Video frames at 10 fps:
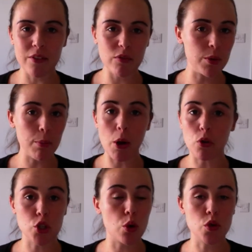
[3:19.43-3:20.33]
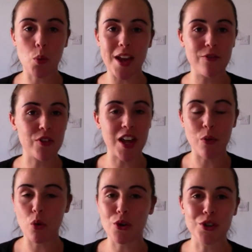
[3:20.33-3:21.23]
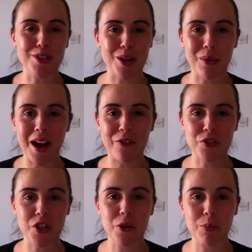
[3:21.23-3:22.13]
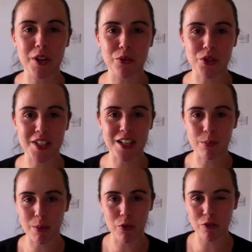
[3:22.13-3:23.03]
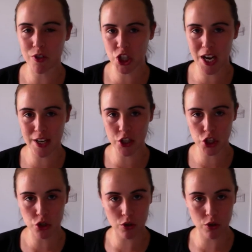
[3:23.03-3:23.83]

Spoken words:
You might want to hold a weight for that one. You don't have to, but it will just add a bit more of a challenge.